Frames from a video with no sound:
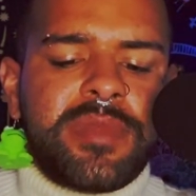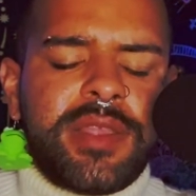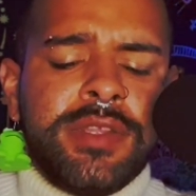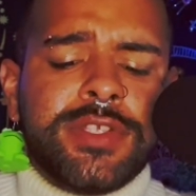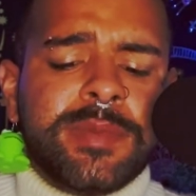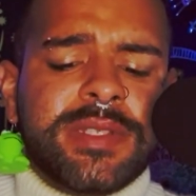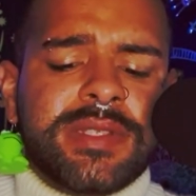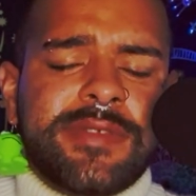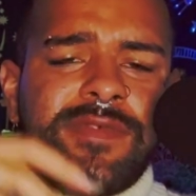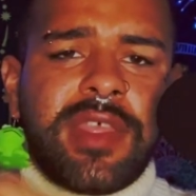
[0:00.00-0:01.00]
it's almost
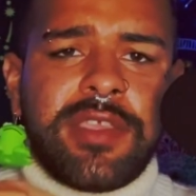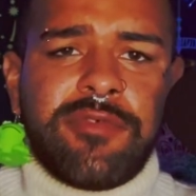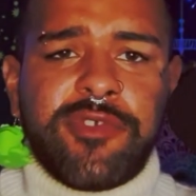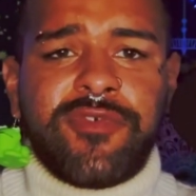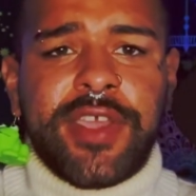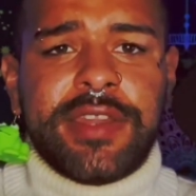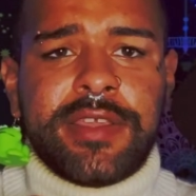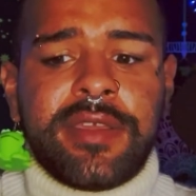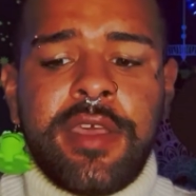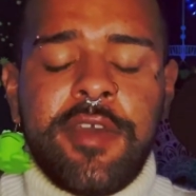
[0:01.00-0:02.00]
as if like you're
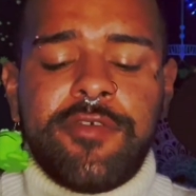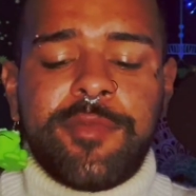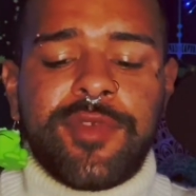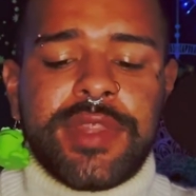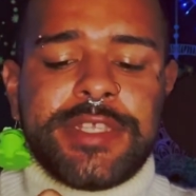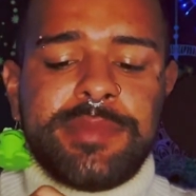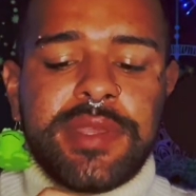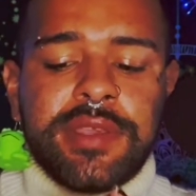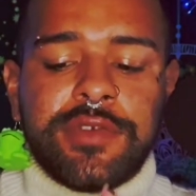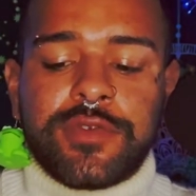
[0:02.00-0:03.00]
refraining from really
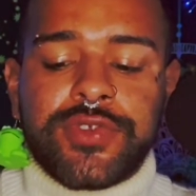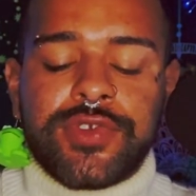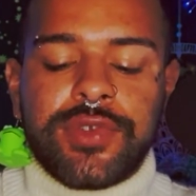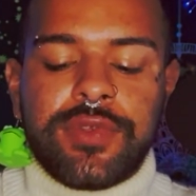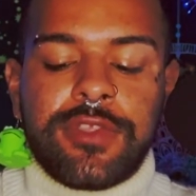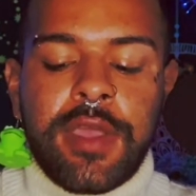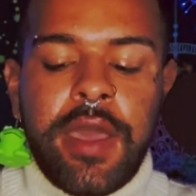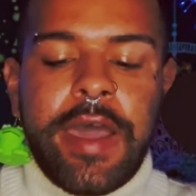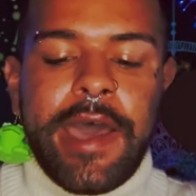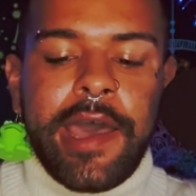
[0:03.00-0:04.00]
speaking your truth
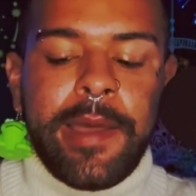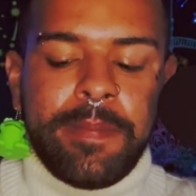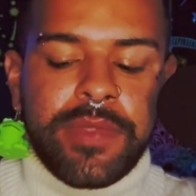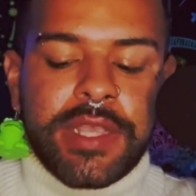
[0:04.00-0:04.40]
um,